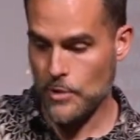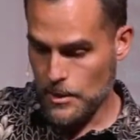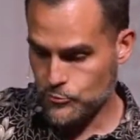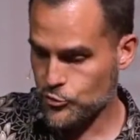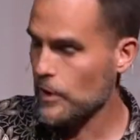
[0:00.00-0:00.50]

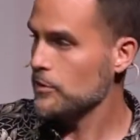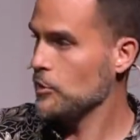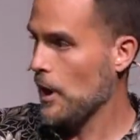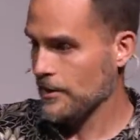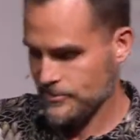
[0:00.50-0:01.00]
I'm tri- you
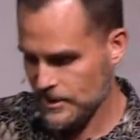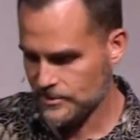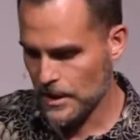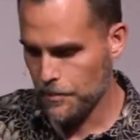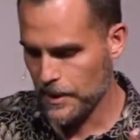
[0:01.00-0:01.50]
know, I see
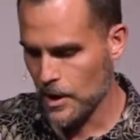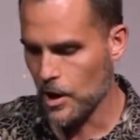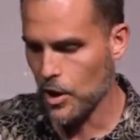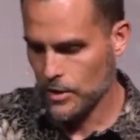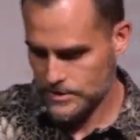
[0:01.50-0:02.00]
something, I
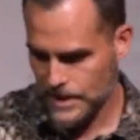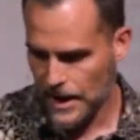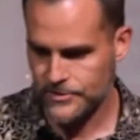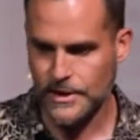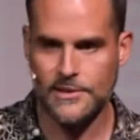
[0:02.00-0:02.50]
go,
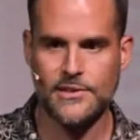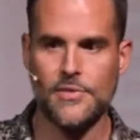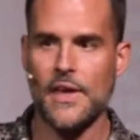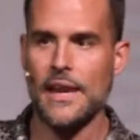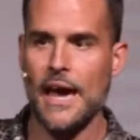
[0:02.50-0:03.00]
yes, I
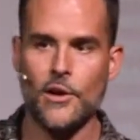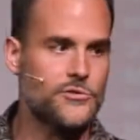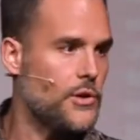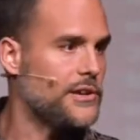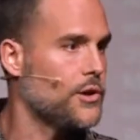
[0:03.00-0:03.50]
set that out
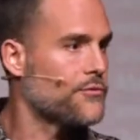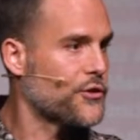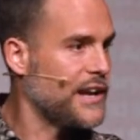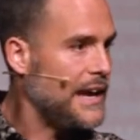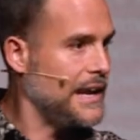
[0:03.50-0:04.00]
so I don't
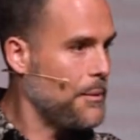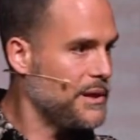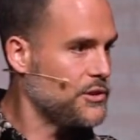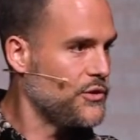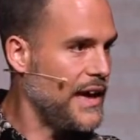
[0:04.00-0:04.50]
forget. How
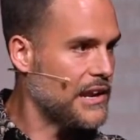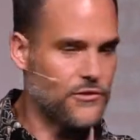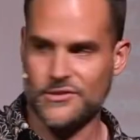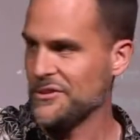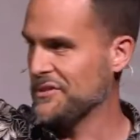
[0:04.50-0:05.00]
many do that
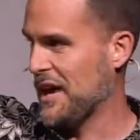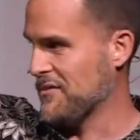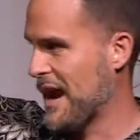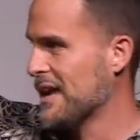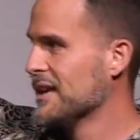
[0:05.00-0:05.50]
every single day,
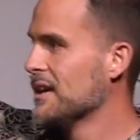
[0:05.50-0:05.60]
right?